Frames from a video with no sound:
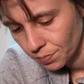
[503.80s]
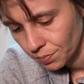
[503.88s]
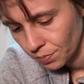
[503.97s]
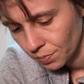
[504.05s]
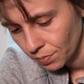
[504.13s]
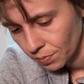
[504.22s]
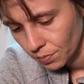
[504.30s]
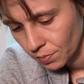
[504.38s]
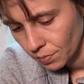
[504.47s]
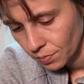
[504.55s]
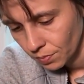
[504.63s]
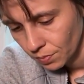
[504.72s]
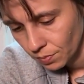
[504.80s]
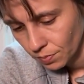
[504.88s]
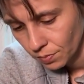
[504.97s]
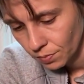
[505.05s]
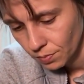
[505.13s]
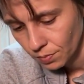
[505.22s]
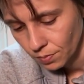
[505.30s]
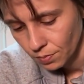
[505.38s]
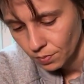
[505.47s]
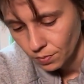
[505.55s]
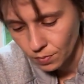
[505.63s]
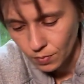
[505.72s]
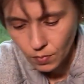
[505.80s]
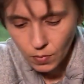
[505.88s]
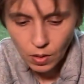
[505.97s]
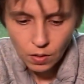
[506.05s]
[no speech]